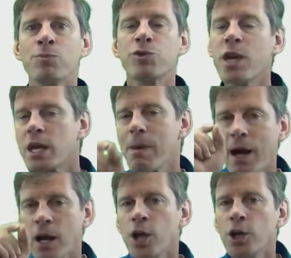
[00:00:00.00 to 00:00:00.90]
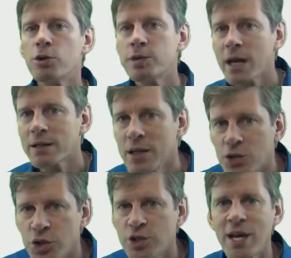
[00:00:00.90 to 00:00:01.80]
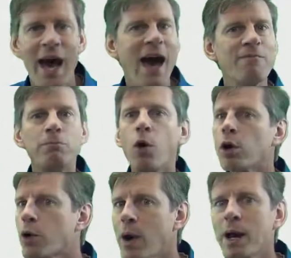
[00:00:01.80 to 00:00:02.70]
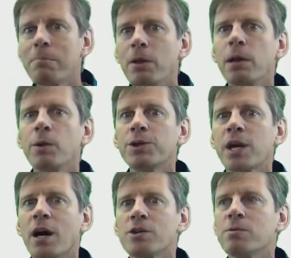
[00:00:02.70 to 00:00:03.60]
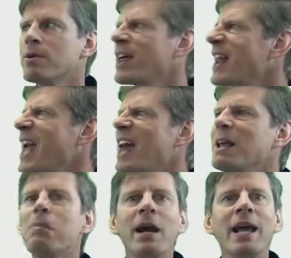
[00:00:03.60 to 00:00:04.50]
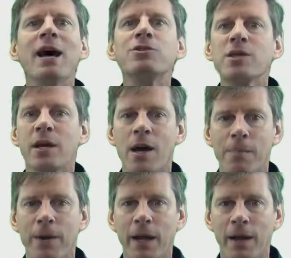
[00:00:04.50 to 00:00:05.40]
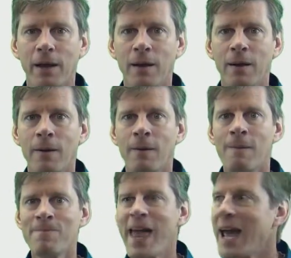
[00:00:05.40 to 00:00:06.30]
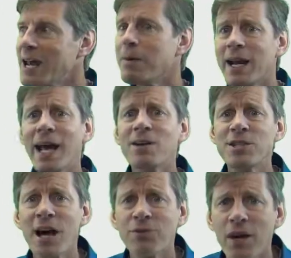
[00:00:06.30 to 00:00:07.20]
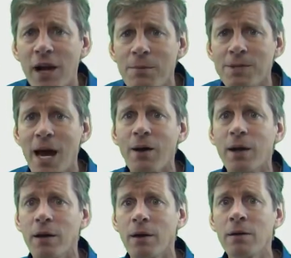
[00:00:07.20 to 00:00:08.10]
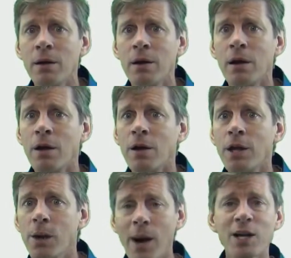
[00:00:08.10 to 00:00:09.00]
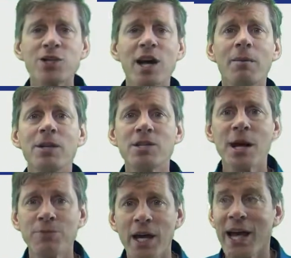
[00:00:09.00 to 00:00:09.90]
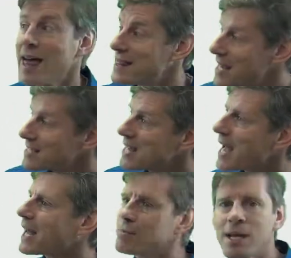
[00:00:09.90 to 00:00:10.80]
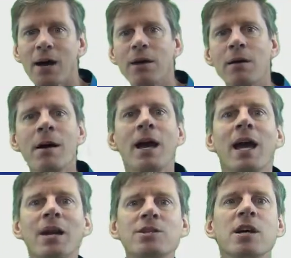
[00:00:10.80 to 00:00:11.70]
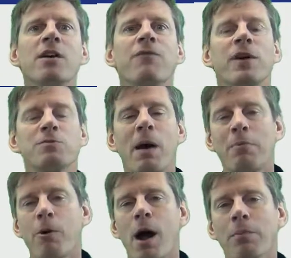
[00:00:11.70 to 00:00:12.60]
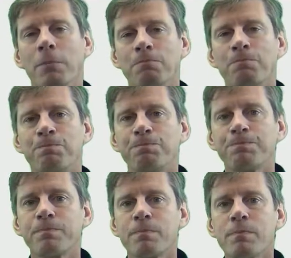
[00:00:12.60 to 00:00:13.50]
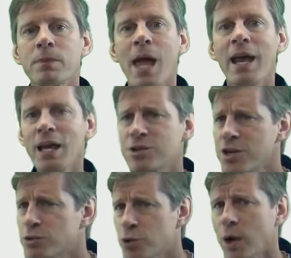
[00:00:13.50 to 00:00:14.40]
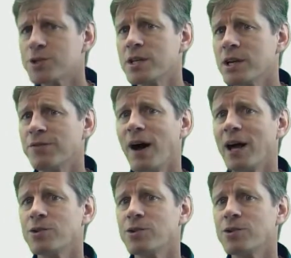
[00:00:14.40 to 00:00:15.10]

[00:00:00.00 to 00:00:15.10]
Think about it. Your technicians have more credibility with the customer than anybody else in the company. Anybody else out there comes out here You want to sell me something. This guy comes out here, he's here to fix my problem. And he's their trusted advisor.